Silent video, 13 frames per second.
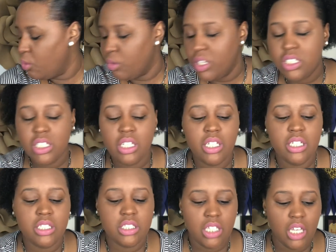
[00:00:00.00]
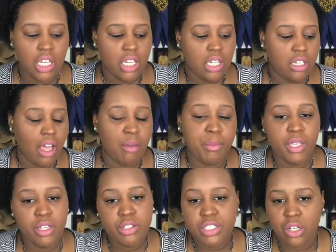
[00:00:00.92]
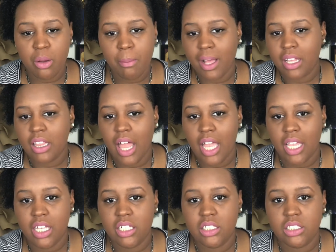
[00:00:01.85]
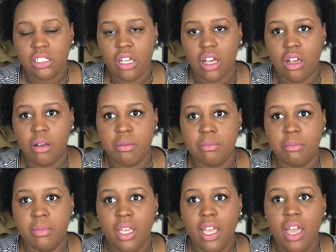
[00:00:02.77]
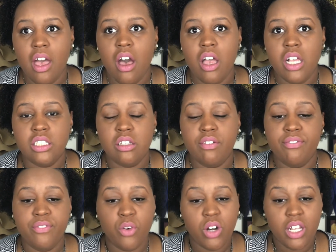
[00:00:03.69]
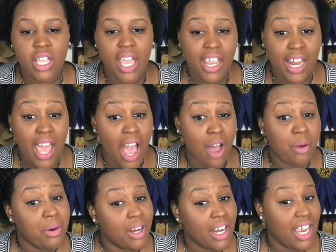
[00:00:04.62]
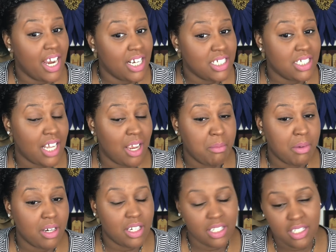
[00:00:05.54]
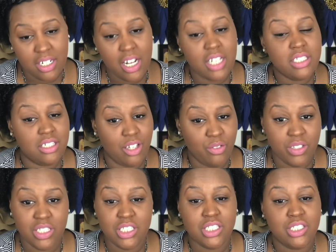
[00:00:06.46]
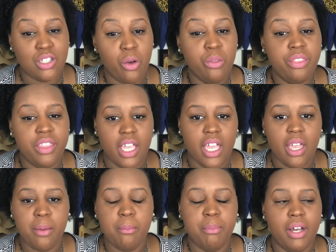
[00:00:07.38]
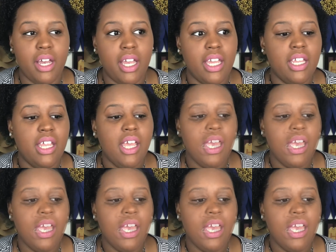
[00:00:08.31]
recently seen, I've been using on my clients, it's a 48-hour edge tamer. That stuff is so thick, but